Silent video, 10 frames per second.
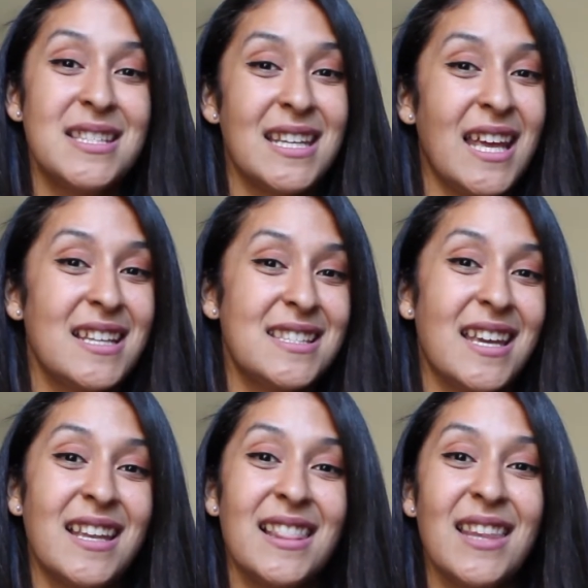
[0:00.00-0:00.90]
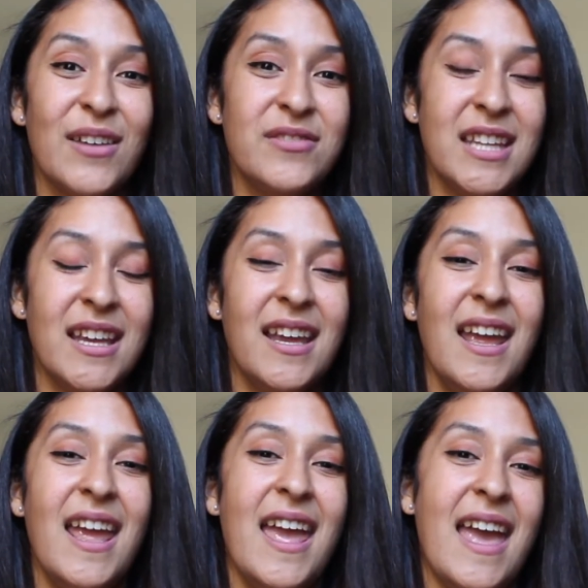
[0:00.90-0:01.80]
10 out of 10, loved it.
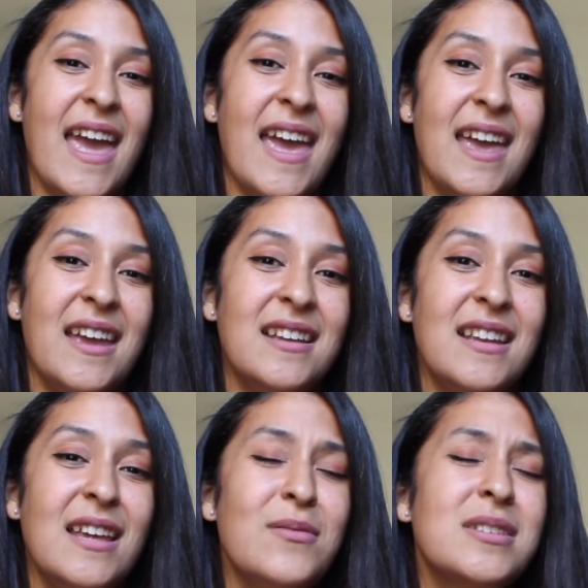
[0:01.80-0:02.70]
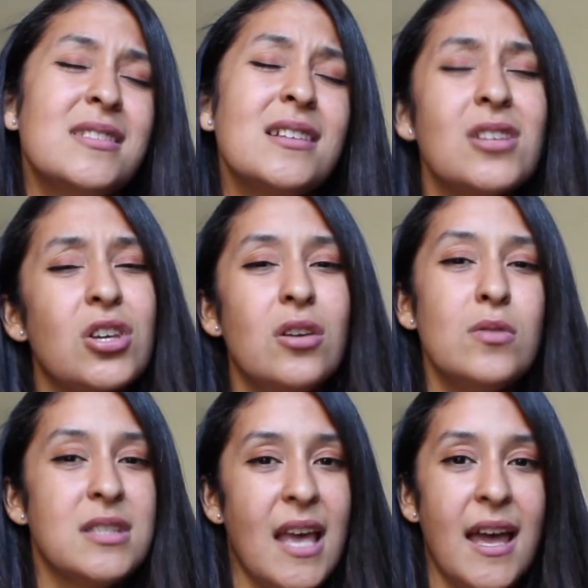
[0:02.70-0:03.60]
And it was such a
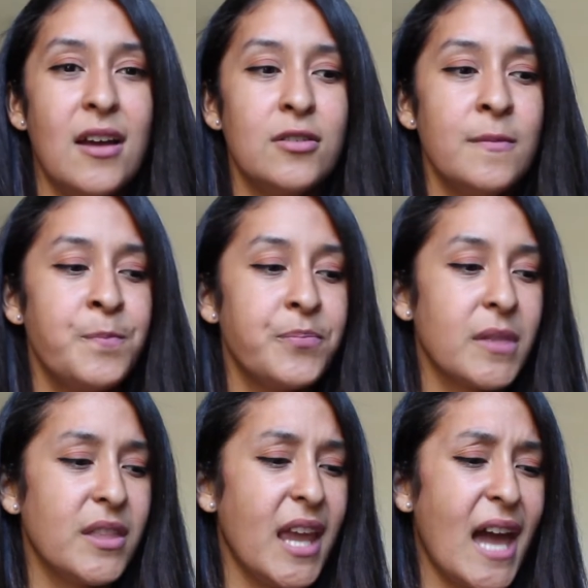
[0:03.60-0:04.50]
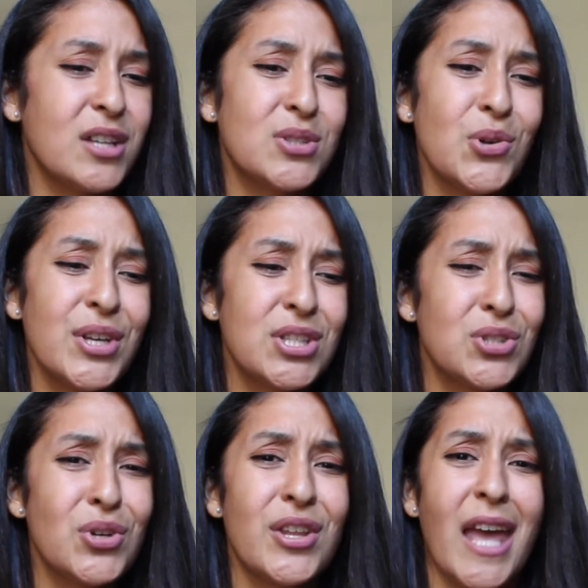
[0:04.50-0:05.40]
cute town. They had a toy
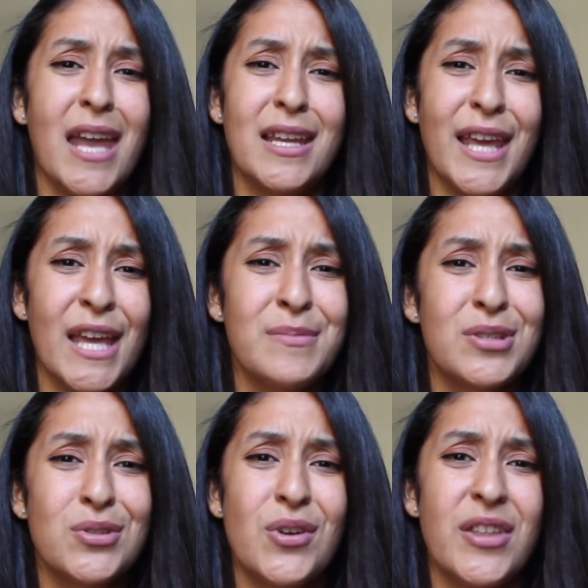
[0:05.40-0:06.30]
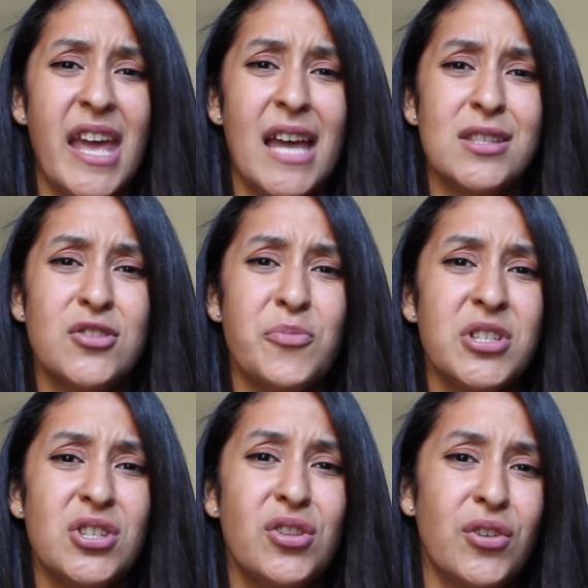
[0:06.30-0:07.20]
store, they had a game store, they had so
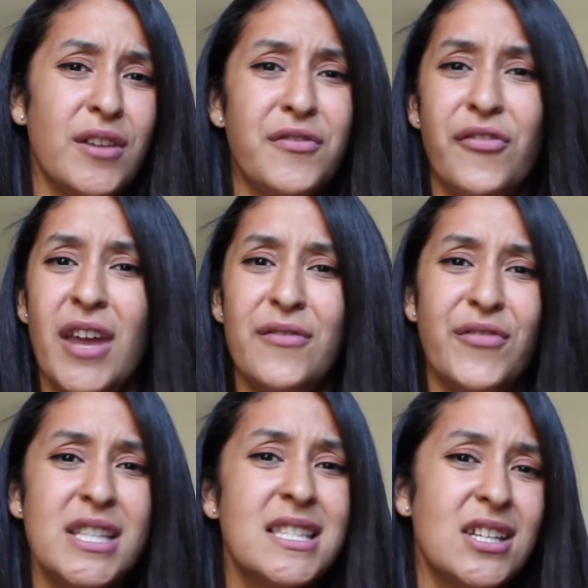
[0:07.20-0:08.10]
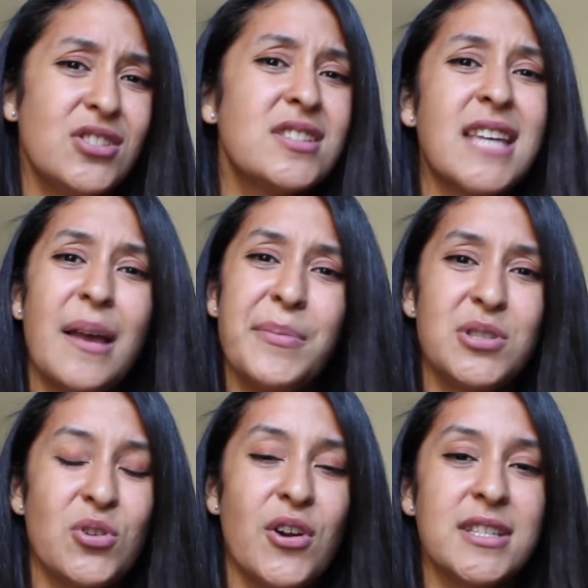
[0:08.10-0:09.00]
much thrift and vintage type
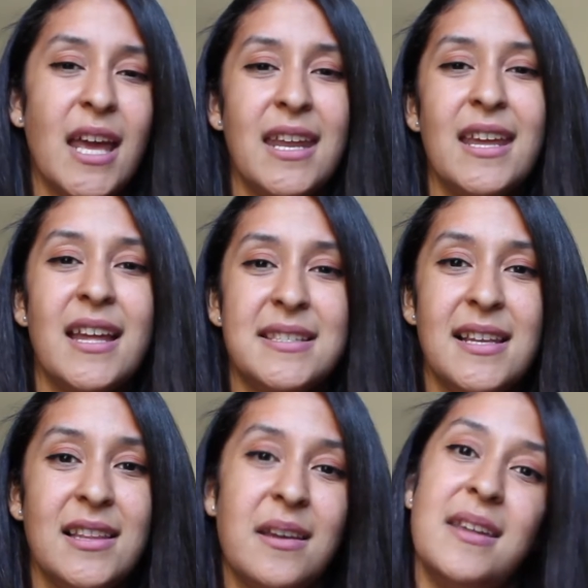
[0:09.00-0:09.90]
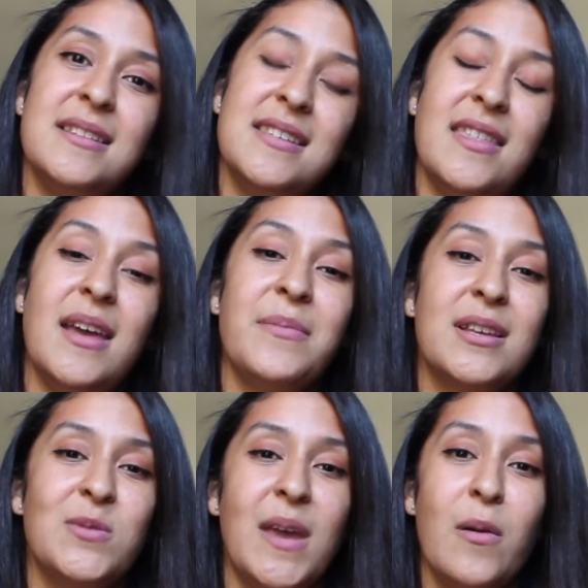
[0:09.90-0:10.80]
stores. I didn't get to look into them
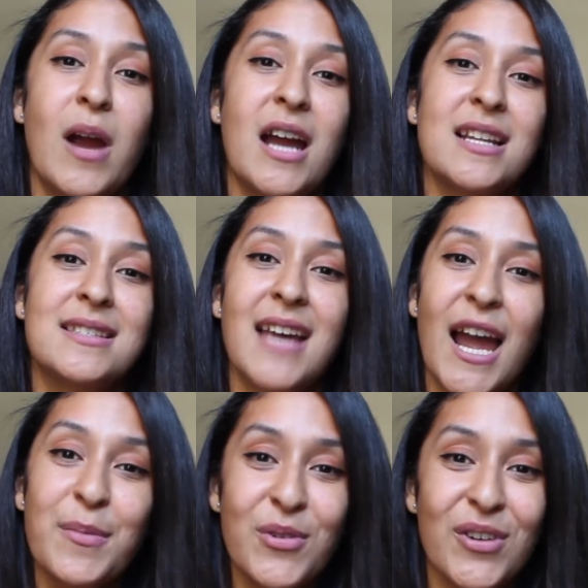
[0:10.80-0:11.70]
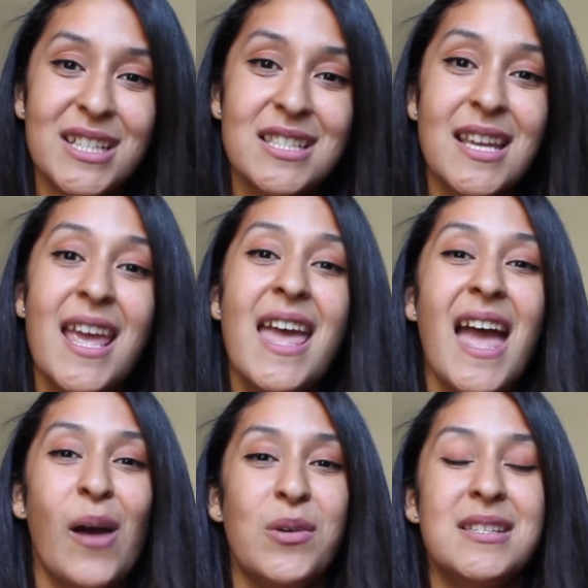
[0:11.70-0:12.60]
because we were on a time crunch.
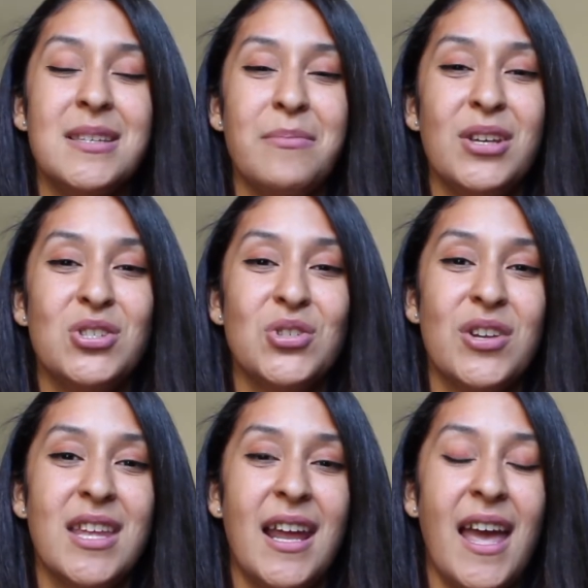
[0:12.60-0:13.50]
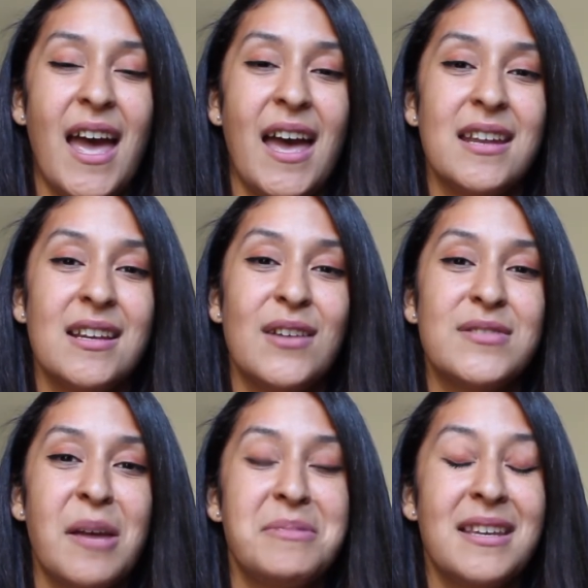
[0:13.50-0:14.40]
I wanted to make sure that I had enough
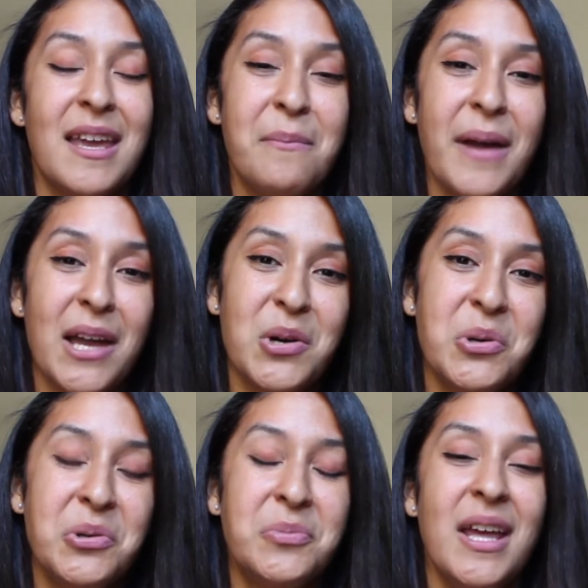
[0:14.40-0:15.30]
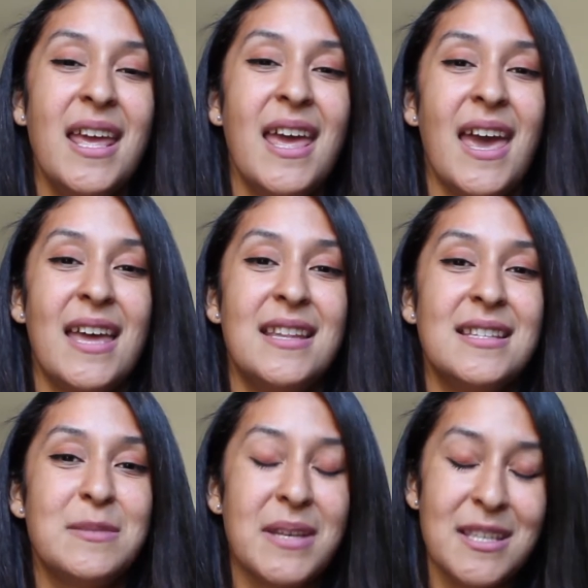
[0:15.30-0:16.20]
time to get back home
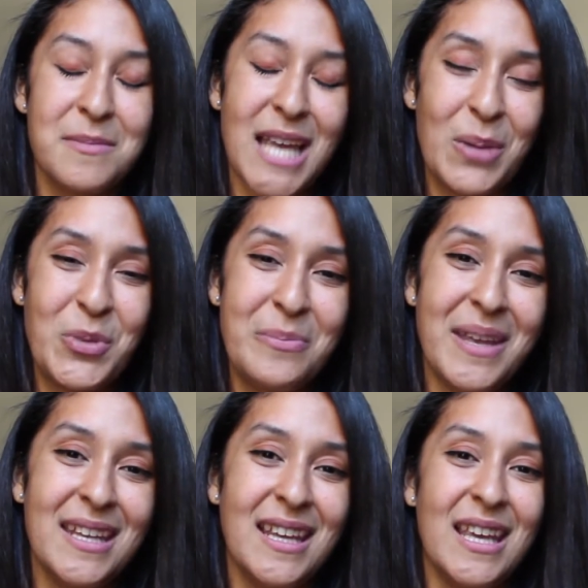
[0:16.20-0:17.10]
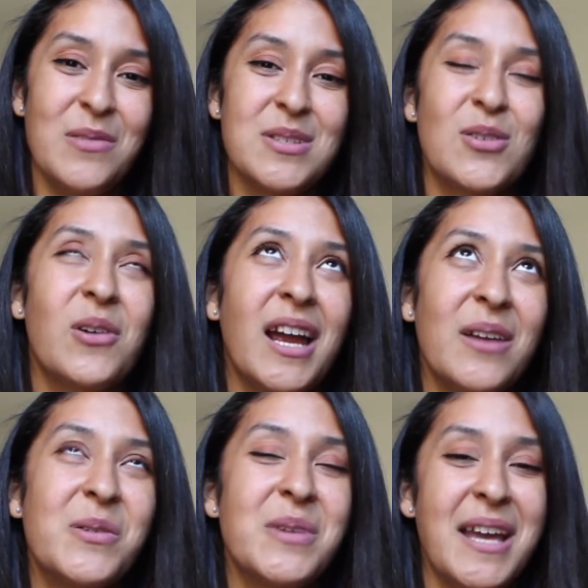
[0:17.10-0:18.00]
and spend some time with Benny. He was
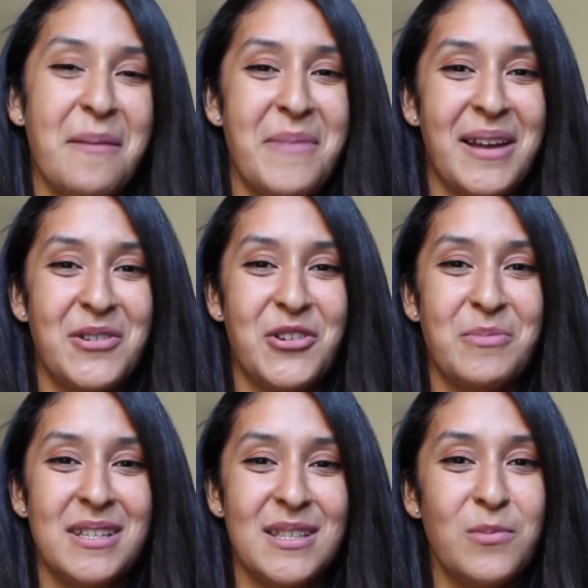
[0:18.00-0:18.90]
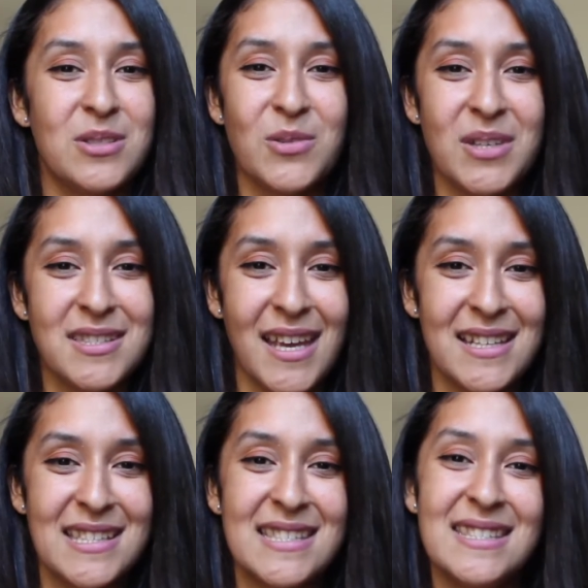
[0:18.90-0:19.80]
crying when we got back home because he was so
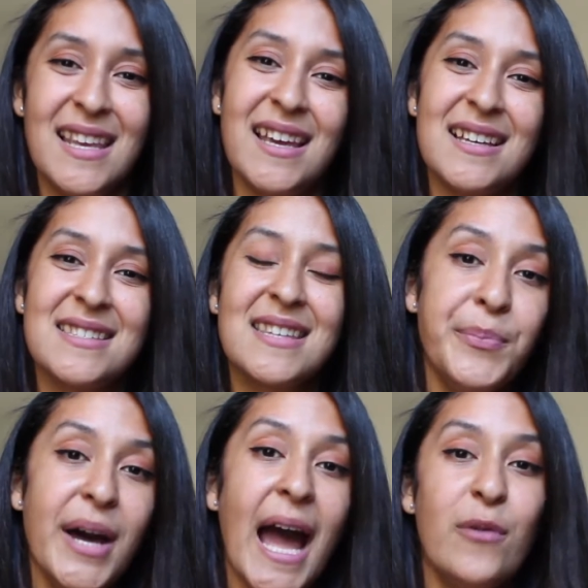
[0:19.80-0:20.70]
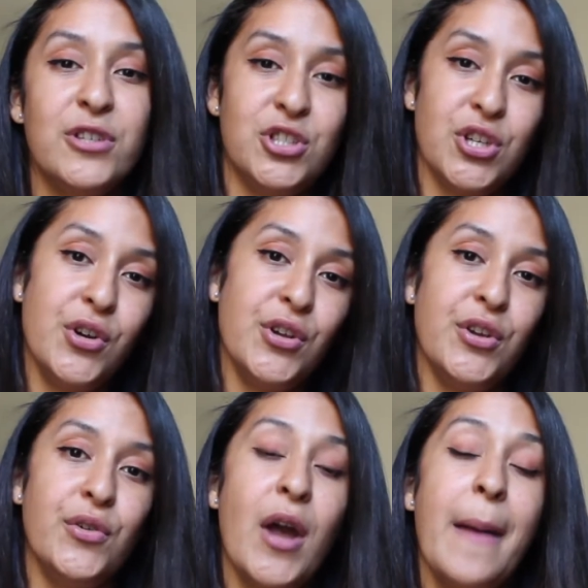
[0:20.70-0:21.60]
excited to see us. But I will show
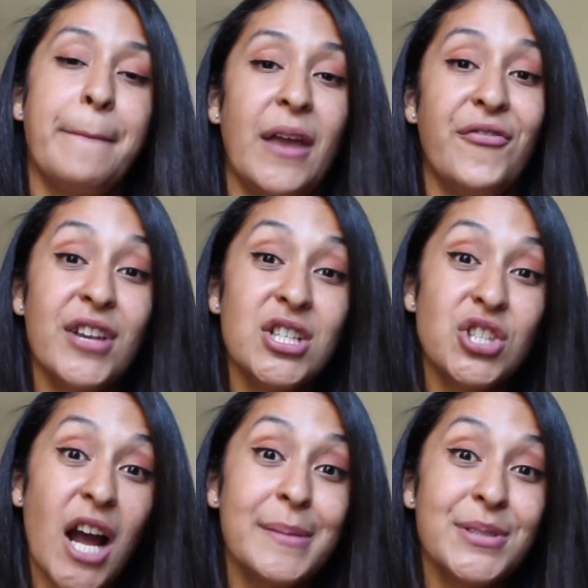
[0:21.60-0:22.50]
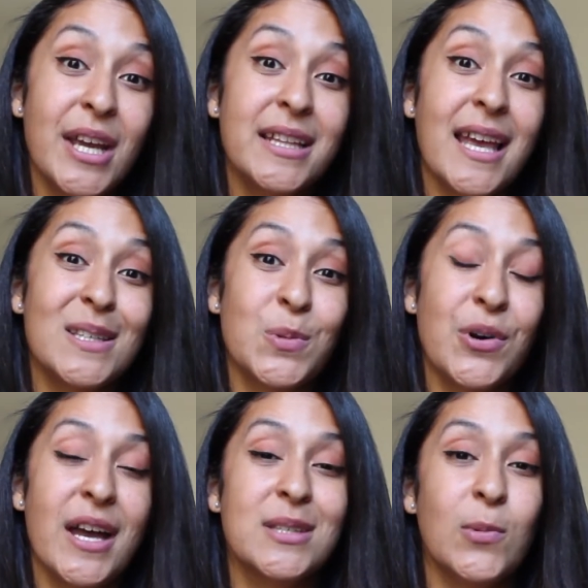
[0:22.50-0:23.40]
you my finished object as
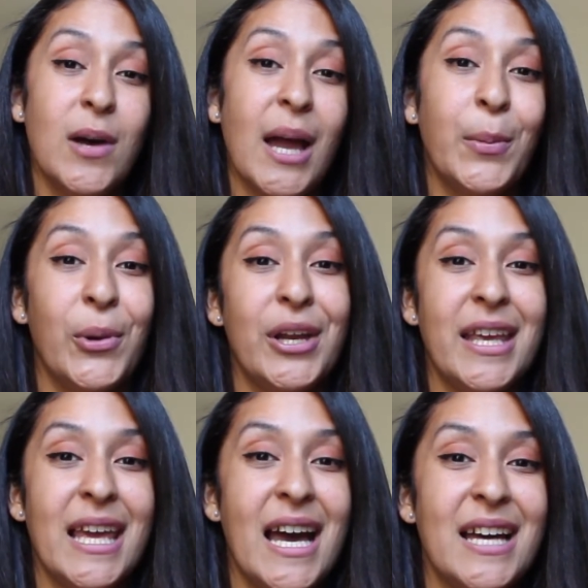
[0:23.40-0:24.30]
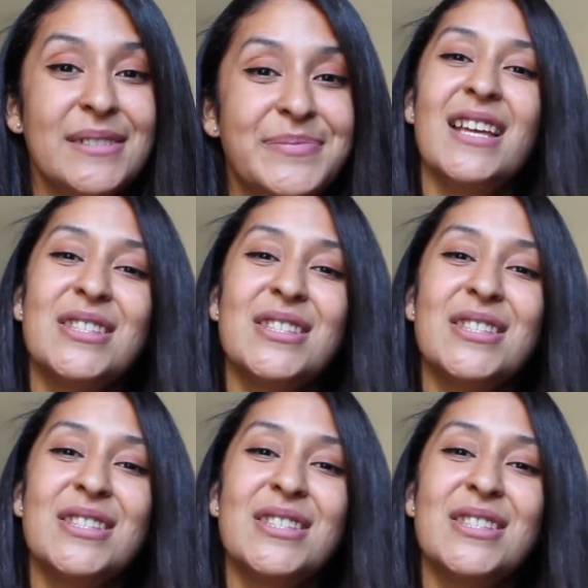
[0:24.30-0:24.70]
well as what I'm working on.